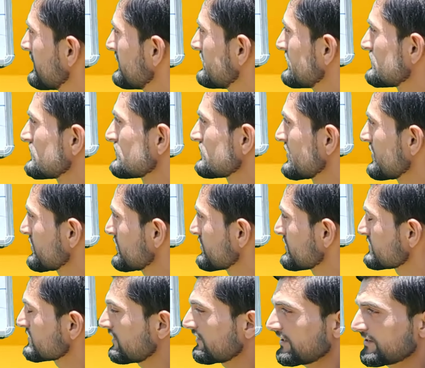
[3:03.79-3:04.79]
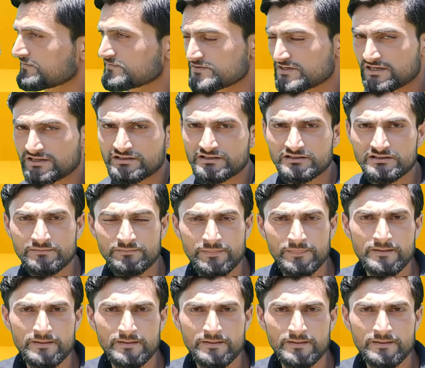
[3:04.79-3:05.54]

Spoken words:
the striations are absent,